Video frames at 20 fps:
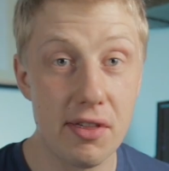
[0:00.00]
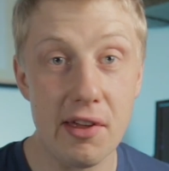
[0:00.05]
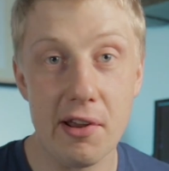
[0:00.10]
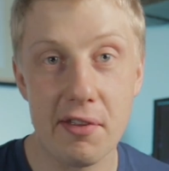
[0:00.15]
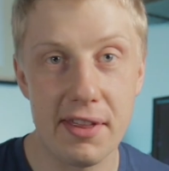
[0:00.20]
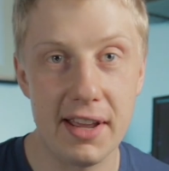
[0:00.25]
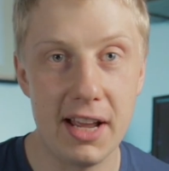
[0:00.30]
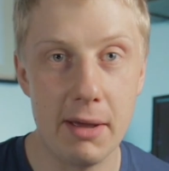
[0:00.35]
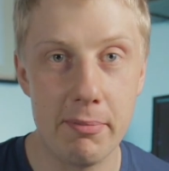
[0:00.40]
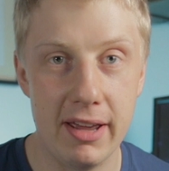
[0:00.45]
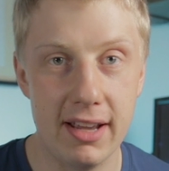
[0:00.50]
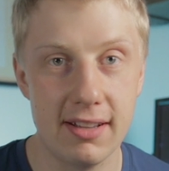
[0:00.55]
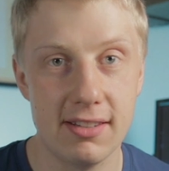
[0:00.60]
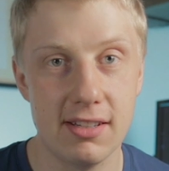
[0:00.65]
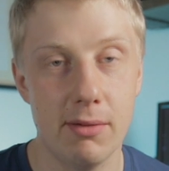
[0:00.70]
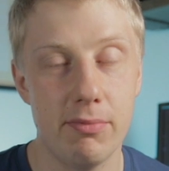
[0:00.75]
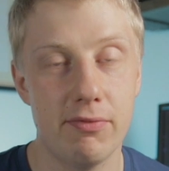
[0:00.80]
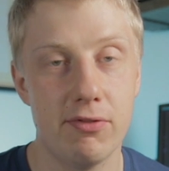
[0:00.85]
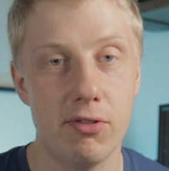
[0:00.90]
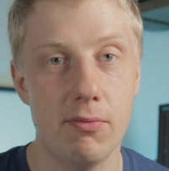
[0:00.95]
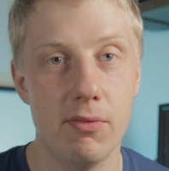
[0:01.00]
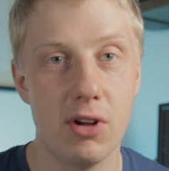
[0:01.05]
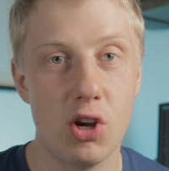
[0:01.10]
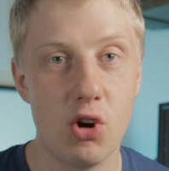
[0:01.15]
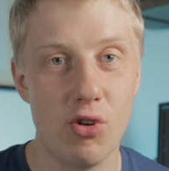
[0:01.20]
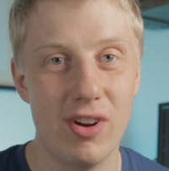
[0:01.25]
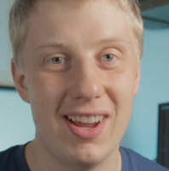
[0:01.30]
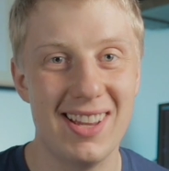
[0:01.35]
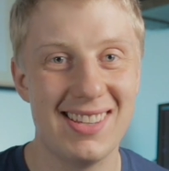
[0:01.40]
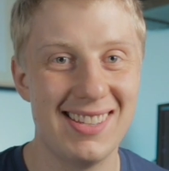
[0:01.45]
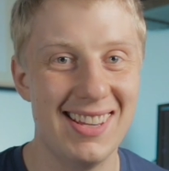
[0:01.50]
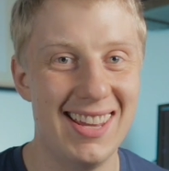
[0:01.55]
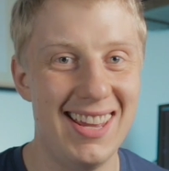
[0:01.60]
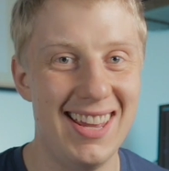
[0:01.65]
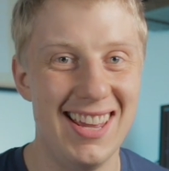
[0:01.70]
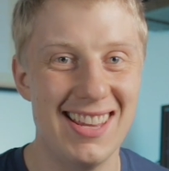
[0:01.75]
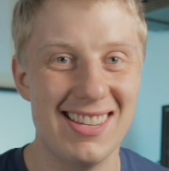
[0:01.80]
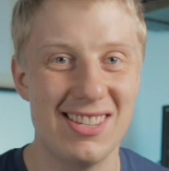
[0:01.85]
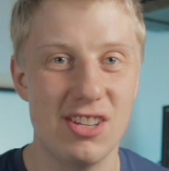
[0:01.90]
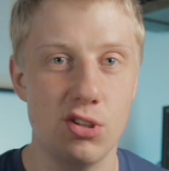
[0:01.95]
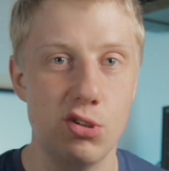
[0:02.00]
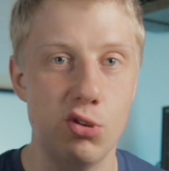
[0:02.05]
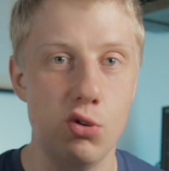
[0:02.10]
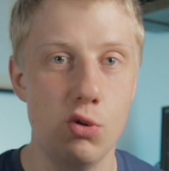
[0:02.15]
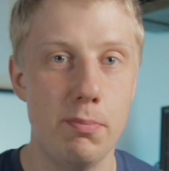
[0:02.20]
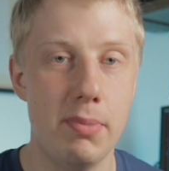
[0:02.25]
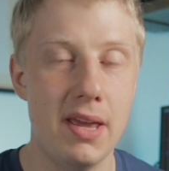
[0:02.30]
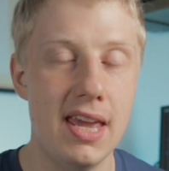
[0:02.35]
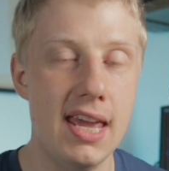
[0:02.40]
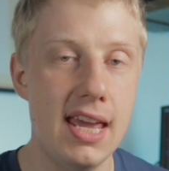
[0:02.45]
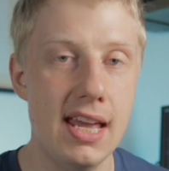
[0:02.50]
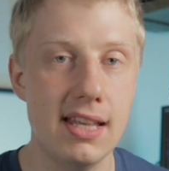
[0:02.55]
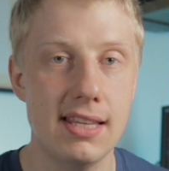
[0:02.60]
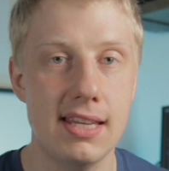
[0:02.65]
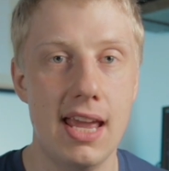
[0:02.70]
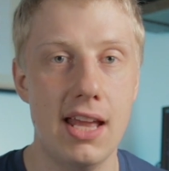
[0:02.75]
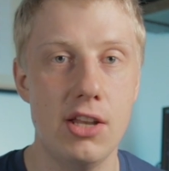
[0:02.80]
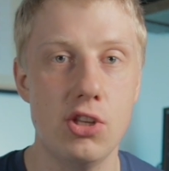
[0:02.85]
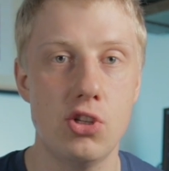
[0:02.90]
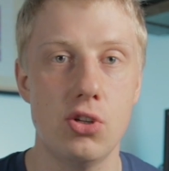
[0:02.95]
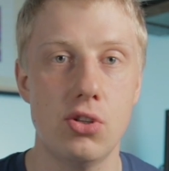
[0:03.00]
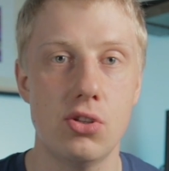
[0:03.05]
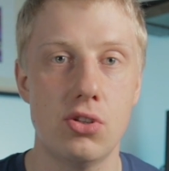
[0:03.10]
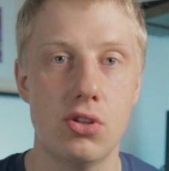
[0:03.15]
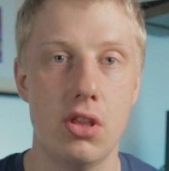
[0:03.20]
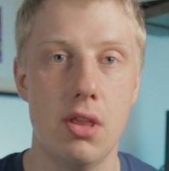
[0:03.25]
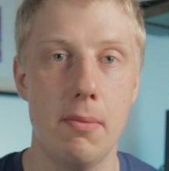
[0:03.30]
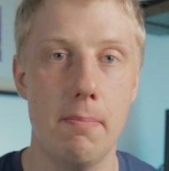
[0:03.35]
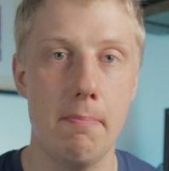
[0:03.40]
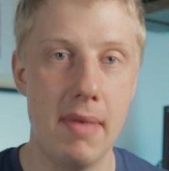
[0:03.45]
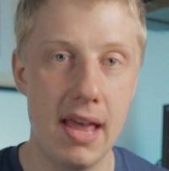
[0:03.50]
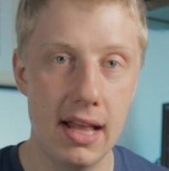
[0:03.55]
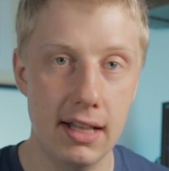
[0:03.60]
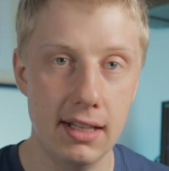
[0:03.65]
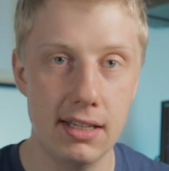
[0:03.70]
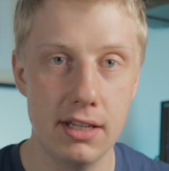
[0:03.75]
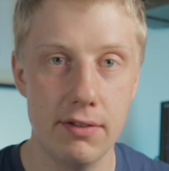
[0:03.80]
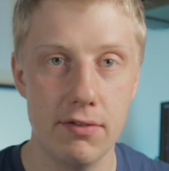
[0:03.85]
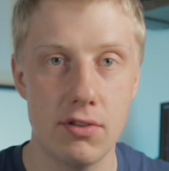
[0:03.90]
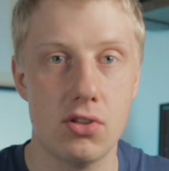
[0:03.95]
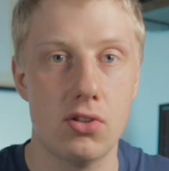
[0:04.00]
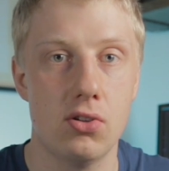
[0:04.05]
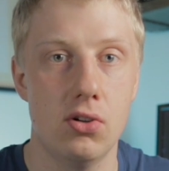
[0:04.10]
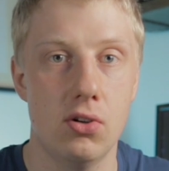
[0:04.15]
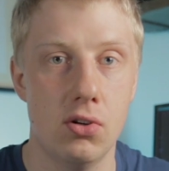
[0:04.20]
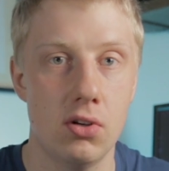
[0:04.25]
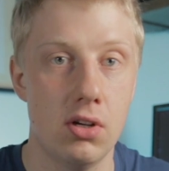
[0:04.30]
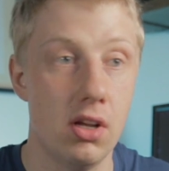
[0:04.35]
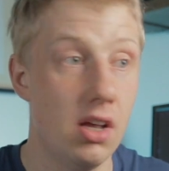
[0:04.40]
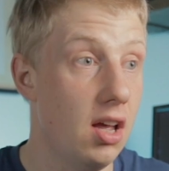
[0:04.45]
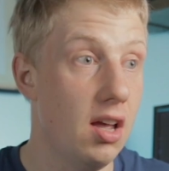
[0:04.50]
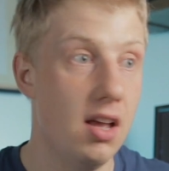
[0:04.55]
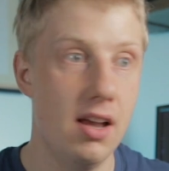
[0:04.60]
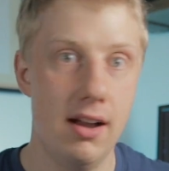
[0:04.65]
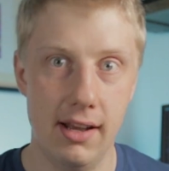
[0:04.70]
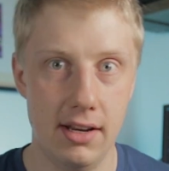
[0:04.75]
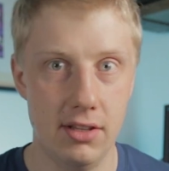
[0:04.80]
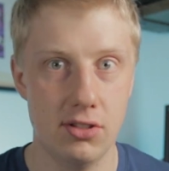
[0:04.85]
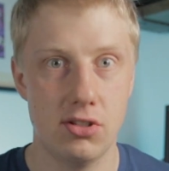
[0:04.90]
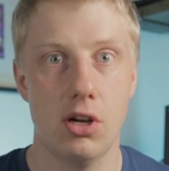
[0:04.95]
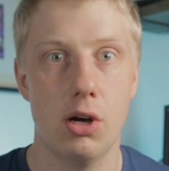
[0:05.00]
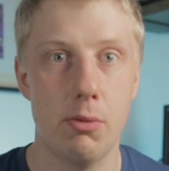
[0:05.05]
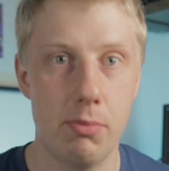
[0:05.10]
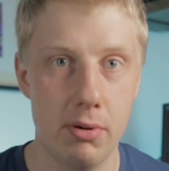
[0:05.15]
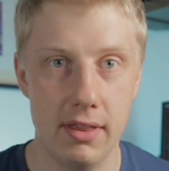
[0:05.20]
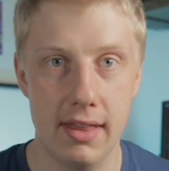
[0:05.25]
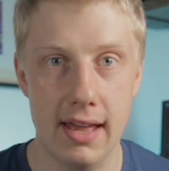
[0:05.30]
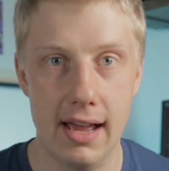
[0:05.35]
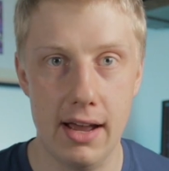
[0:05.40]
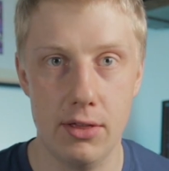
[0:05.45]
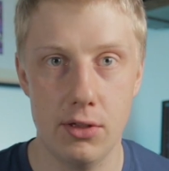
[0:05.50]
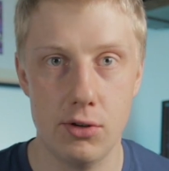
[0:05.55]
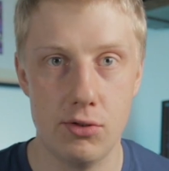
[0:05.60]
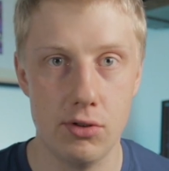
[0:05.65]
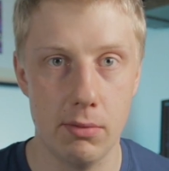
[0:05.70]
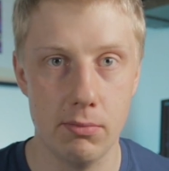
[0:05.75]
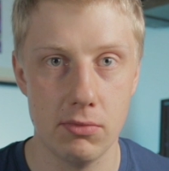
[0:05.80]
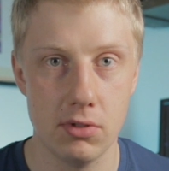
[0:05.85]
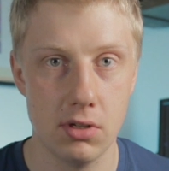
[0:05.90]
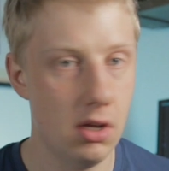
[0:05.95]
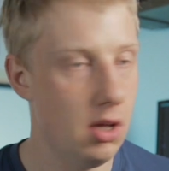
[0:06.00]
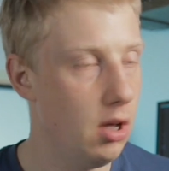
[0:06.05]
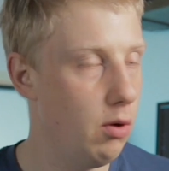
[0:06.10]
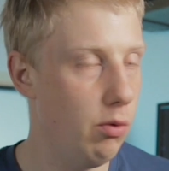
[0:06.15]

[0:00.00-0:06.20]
the 3rd thing I picked up from Chris is to pay attention to the melody of the song and interpret that on the drums.